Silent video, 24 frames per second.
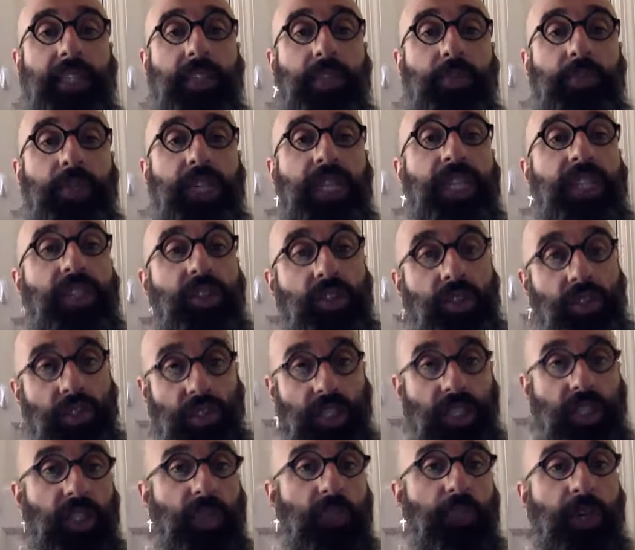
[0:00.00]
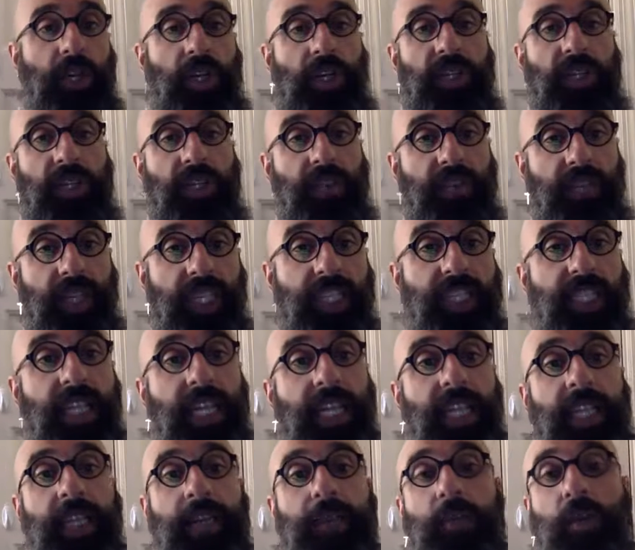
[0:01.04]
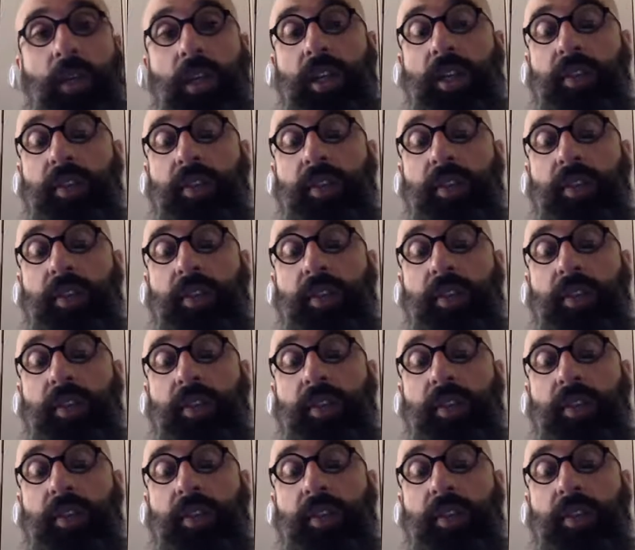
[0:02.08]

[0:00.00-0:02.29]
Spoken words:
begins this process of exiling one